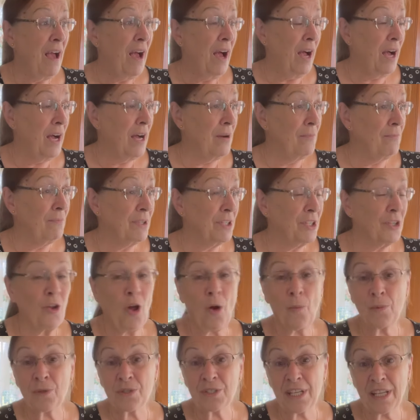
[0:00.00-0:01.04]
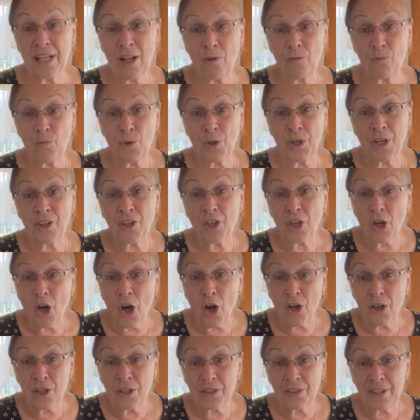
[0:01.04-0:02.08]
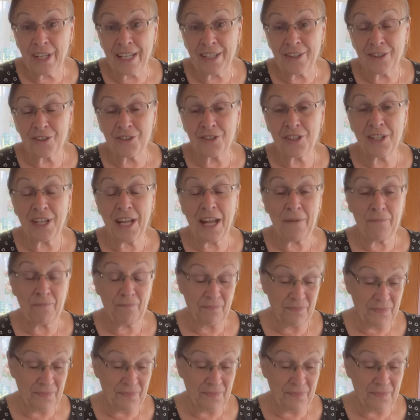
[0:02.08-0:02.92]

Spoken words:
You could almost get out and work in the garden later today.